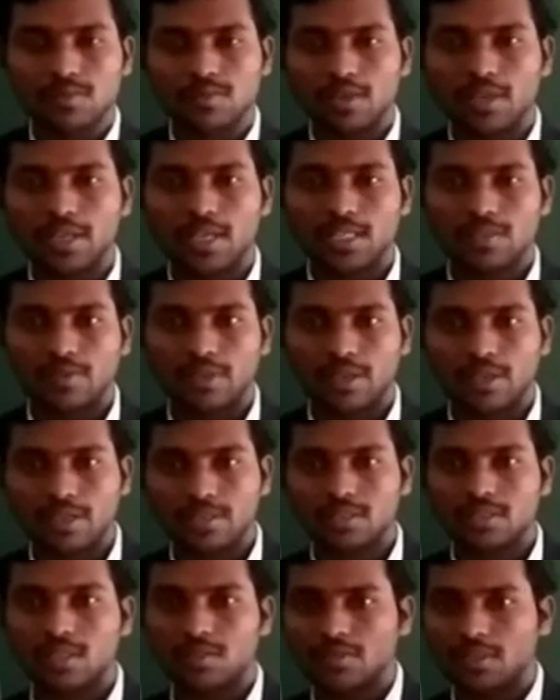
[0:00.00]
well as
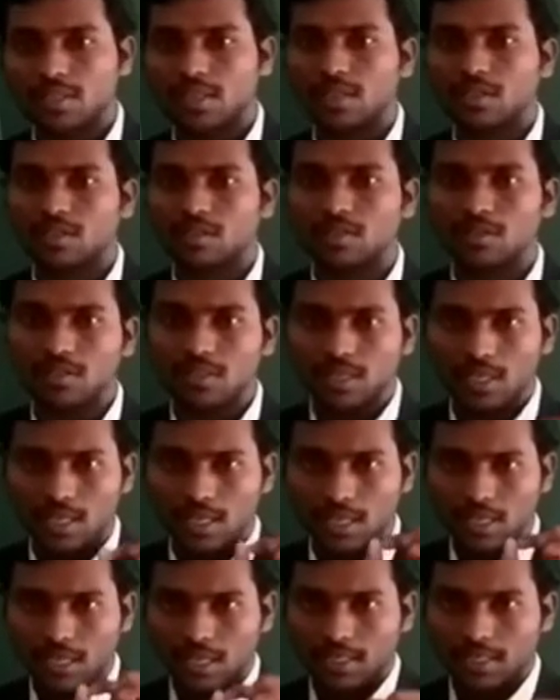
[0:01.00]
velocity of the electron
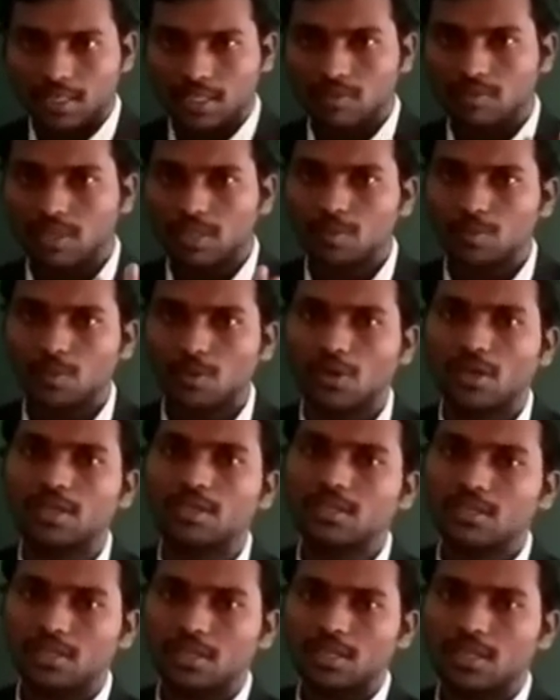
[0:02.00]
at a given
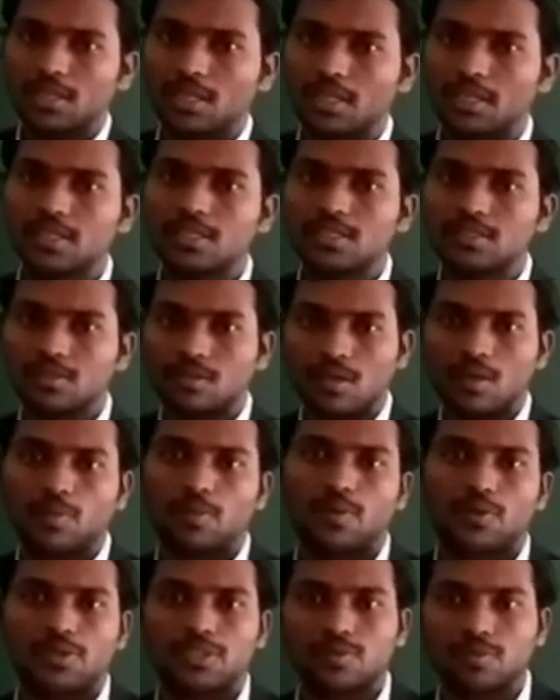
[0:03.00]
point, it is not
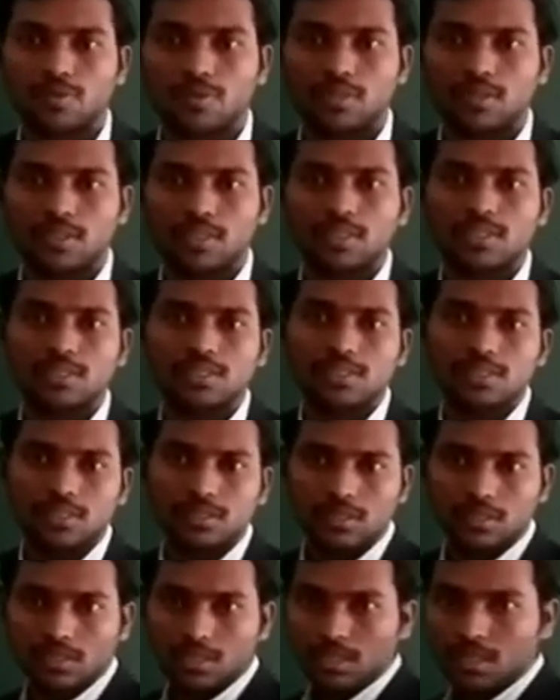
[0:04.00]
possible. That
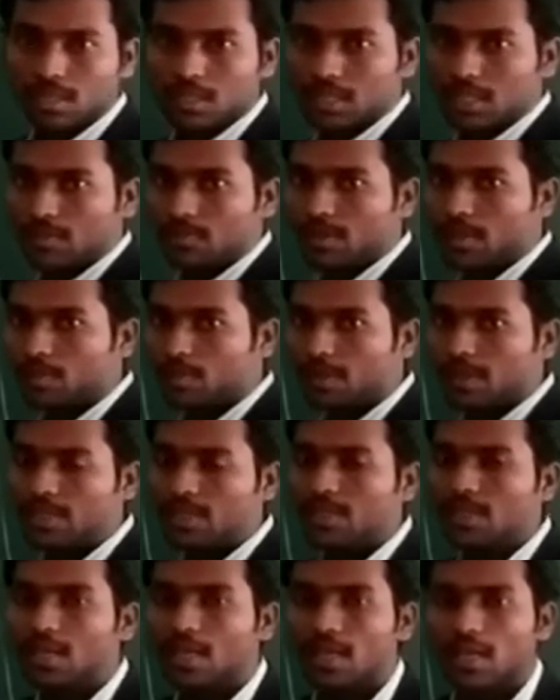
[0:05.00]
is given by
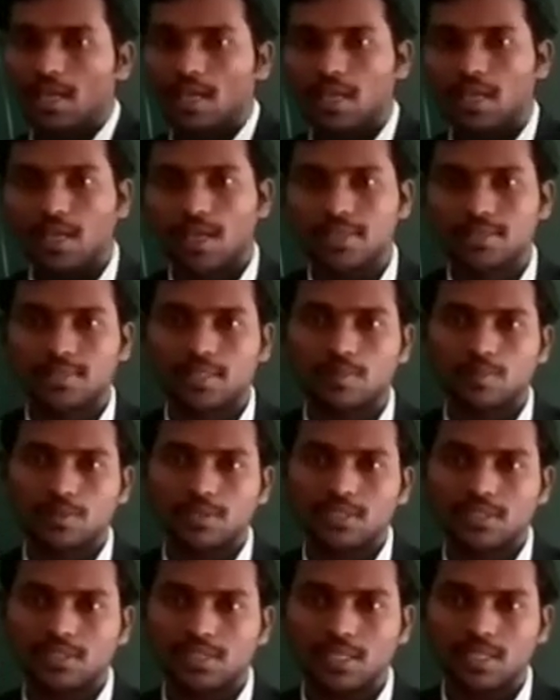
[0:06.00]

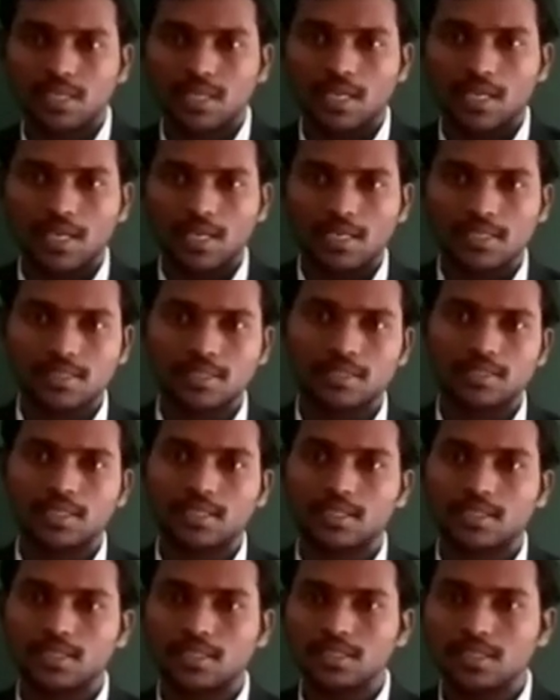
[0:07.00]
Heisenberg's
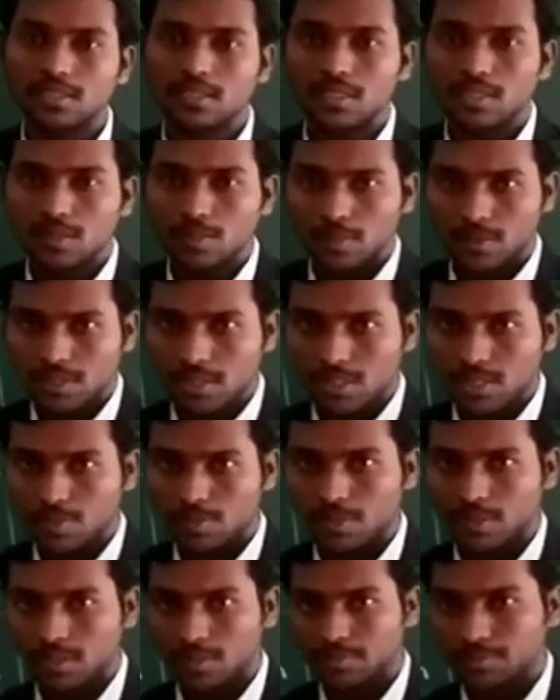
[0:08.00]
uncertainty
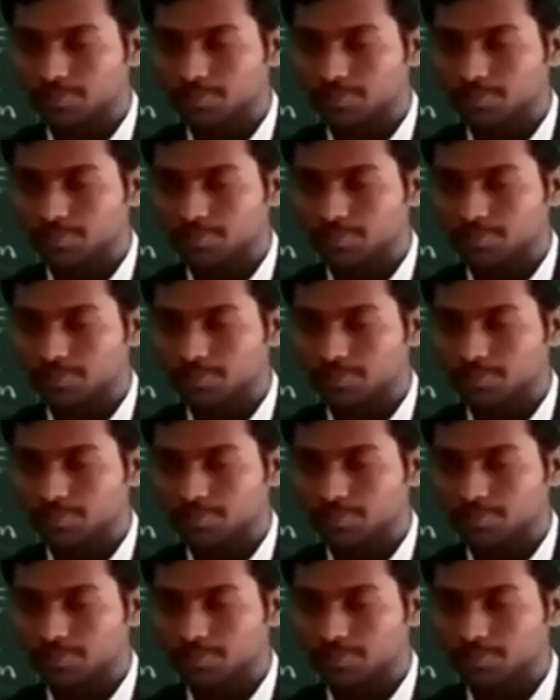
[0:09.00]
principle.